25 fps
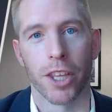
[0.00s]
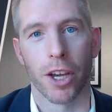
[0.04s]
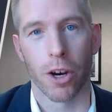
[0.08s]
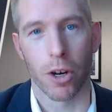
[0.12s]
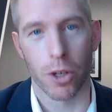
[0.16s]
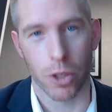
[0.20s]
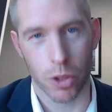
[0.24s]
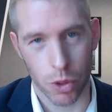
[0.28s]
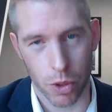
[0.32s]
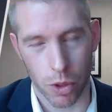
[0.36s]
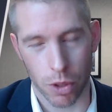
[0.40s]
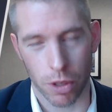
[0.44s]

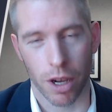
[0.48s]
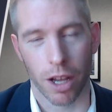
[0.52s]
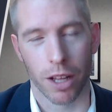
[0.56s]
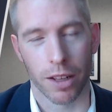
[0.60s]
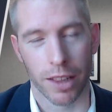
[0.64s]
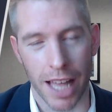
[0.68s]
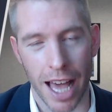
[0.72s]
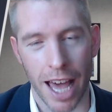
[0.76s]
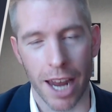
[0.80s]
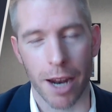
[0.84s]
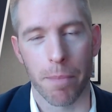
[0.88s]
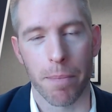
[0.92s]
there's
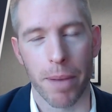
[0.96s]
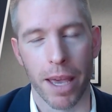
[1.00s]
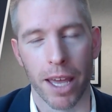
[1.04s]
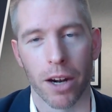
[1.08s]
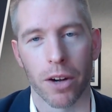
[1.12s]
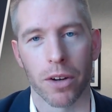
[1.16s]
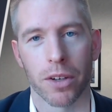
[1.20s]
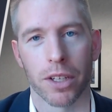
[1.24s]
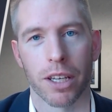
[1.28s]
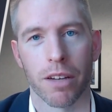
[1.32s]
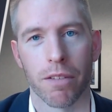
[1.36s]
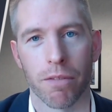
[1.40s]
a lot of
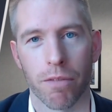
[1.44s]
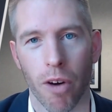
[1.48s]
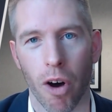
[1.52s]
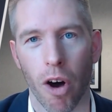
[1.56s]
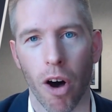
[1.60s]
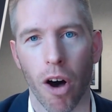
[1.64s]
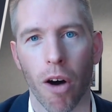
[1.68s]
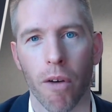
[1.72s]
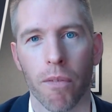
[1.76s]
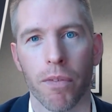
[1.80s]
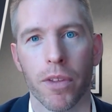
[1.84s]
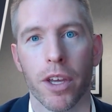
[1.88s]
penalty
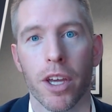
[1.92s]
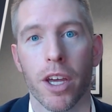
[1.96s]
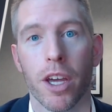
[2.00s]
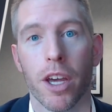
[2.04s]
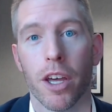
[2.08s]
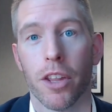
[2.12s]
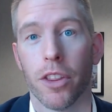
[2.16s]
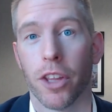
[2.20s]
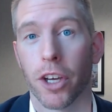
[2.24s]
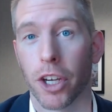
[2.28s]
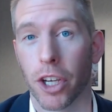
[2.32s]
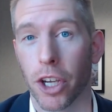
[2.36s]
involved.
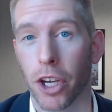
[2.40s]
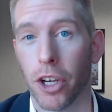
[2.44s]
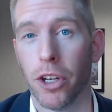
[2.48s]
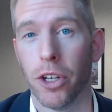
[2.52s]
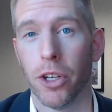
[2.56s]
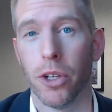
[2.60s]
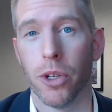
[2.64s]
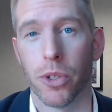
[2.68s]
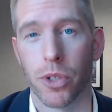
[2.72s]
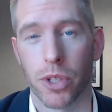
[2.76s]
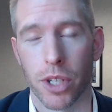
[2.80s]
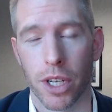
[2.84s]
The
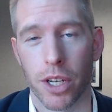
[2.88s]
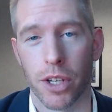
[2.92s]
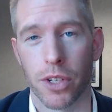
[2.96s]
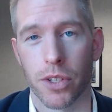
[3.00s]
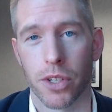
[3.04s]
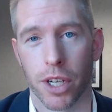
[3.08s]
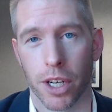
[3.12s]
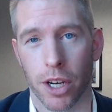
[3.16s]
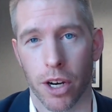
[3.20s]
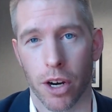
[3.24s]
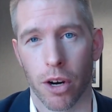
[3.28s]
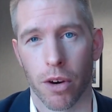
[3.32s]
good news
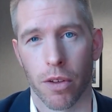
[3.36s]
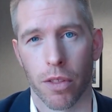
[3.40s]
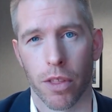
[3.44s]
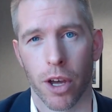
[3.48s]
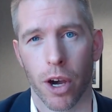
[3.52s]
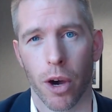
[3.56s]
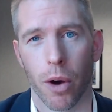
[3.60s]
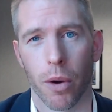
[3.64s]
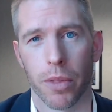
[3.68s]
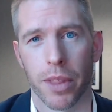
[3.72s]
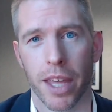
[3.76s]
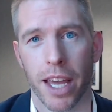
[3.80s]
is here,
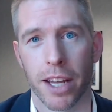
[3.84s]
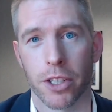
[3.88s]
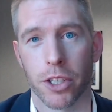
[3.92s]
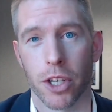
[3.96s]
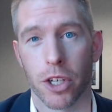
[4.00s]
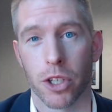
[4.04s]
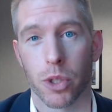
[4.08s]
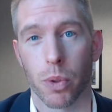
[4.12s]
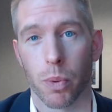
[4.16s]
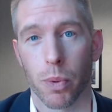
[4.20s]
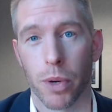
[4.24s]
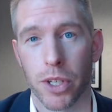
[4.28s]
though, that
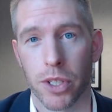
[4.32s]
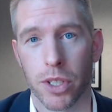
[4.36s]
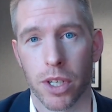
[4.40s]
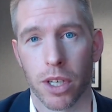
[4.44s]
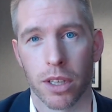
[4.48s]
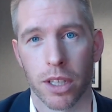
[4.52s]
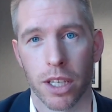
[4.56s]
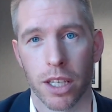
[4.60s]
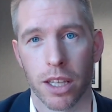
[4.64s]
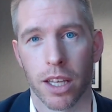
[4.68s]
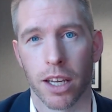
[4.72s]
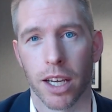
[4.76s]
just
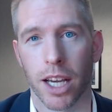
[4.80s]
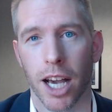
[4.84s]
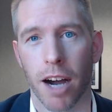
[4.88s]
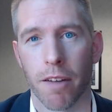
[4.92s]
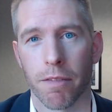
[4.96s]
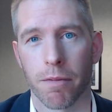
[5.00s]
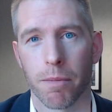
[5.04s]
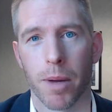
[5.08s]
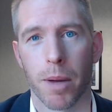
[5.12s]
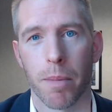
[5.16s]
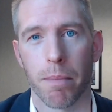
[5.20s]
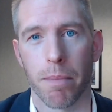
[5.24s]
recently the
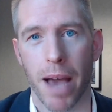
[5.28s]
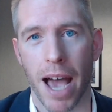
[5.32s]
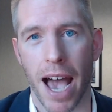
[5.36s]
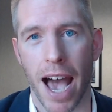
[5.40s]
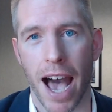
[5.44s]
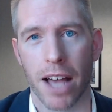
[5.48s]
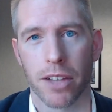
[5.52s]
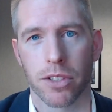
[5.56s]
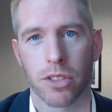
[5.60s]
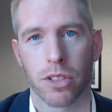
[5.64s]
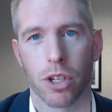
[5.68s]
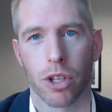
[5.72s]
government
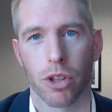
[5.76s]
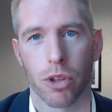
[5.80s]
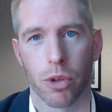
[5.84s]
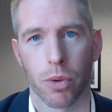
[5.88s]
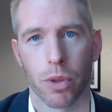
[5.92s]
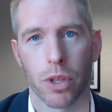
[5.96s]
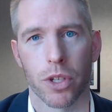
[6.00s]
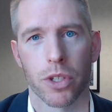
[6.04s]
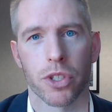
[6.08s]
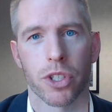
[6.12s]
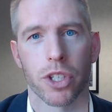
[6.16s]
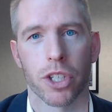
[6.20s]
passed
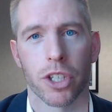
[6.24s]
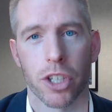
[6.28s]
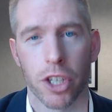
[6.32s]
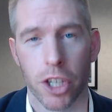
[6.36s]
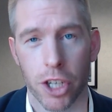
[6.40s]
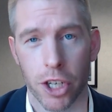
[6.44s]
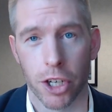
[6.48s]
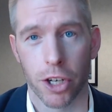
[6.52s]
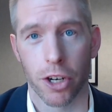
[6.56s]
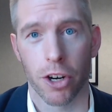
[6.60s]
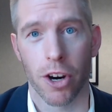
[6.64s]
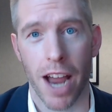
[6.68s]
through the
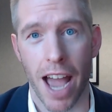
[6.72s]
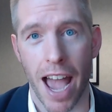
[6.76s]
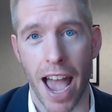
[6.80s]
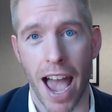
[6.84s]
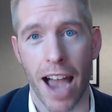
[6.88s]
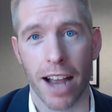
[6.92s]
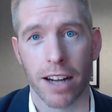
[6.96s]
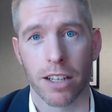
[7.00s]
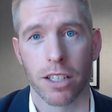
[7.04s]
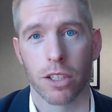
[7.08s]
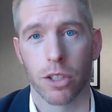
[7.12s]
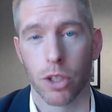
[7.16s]
Secure
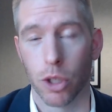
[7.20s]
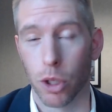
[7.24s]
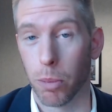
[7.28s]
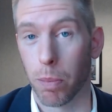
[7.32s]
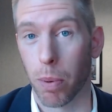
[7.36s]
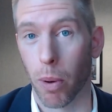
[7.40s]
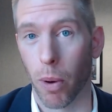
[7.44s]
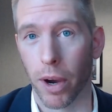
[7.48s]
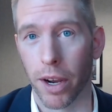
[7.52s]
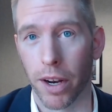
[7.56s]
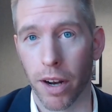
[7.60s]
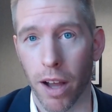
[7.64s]
Act
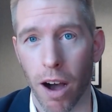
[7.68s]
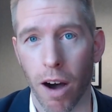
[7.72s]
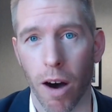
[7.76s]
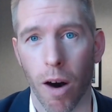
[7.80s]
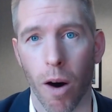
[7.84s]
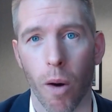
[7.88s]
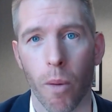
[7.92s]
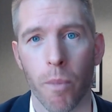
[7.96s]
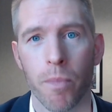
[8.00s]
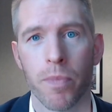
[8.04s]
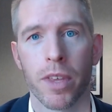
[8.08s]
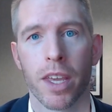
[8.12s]

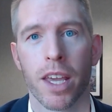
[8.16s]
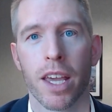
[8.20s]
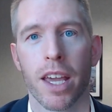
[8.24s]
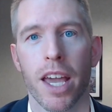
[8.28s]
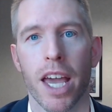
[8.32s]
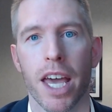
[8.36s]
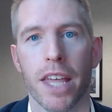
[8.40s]
2.0